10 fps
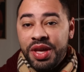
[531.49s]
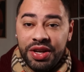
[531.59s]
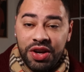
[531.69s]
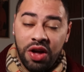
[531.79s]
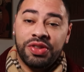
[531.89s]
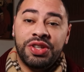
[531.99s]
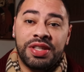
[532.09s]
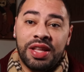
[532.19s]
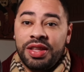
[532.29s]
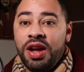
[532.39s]
he
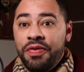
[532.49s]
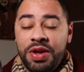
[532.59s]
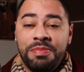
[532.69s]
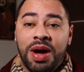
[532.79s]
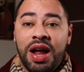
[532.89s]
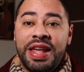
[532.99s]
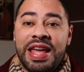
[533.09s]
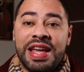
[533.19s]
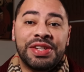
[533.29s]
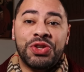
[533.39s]
acknowledges that the governing
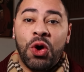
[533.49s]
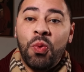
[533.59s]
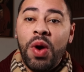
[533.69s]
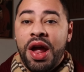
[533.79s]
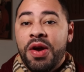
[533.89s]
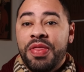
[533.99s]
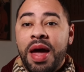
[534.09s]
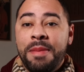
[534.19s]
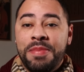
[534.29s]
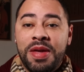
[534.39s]
body is aware
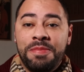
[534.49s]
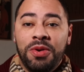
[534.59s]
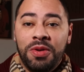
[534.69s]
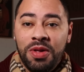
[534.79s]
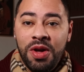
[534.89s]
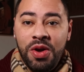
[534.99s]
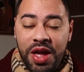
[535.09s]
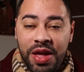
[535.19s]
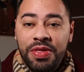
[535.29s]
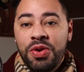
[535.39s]
that people
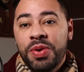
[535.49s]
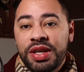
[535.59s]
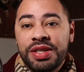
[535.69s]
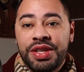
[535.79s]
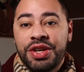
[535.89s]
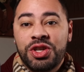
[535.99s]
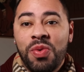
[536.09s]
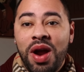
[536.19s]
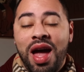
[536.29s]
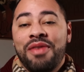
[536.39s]
in the
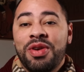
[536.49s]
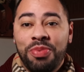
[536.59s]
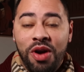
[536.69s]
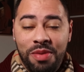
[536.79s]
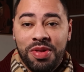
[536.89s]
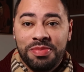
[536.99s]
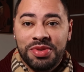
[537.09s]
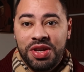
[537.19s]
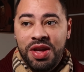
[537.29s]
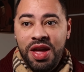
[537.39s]
organization were having
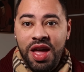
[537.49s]
problems.